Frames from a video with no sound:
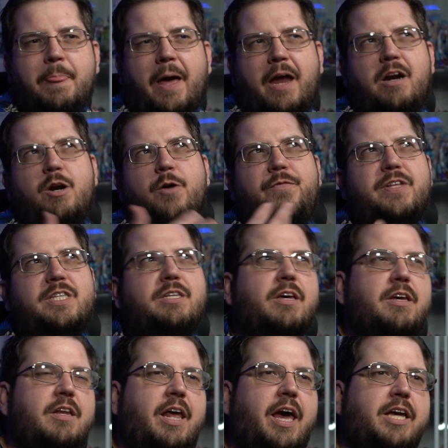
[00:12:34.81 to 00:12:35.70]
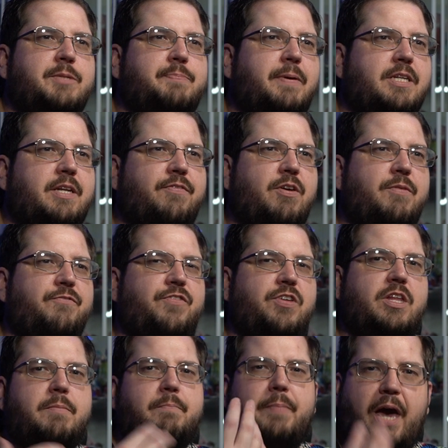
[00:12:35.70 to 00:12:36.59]
I don't know if it's an aspect of him
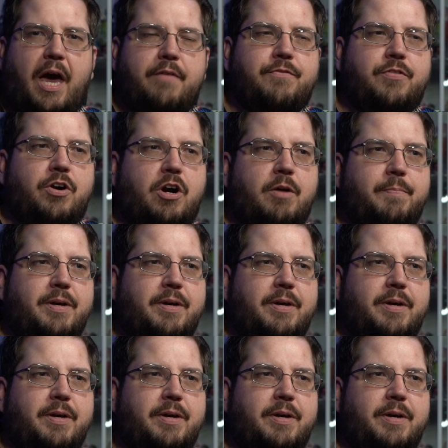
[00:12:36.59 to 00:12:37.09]
feeling bad for her,